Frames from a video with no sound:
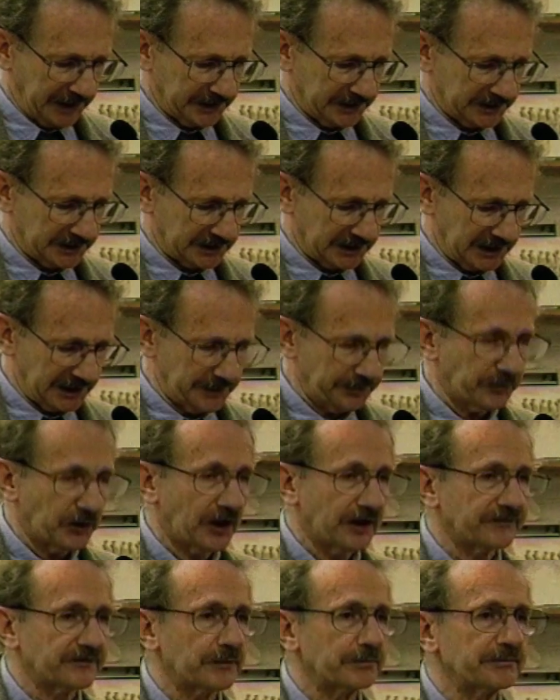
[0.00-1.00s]
to sleep
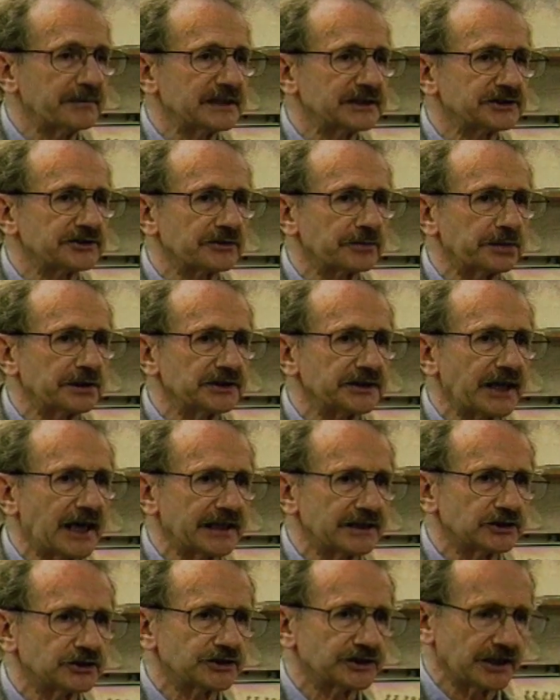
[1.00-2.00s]
off a miserable
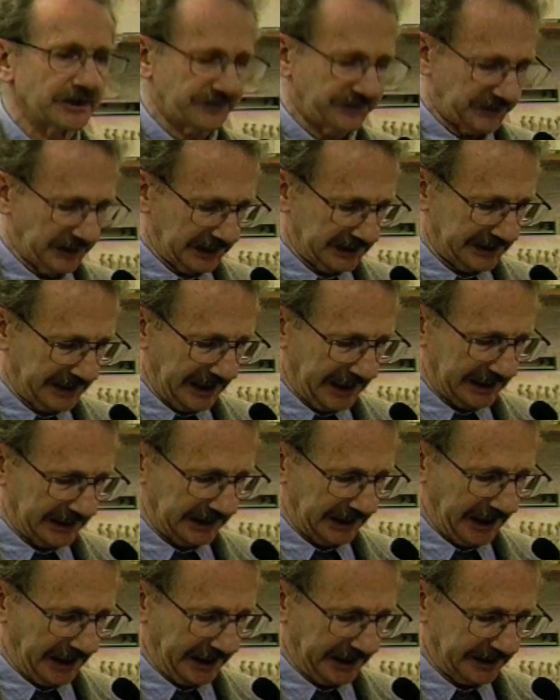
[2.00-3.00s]
night shift at
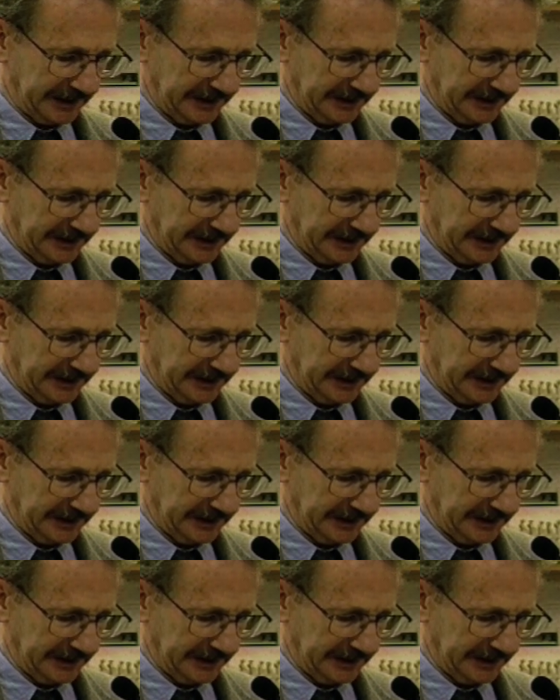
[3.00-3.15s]
Cadillac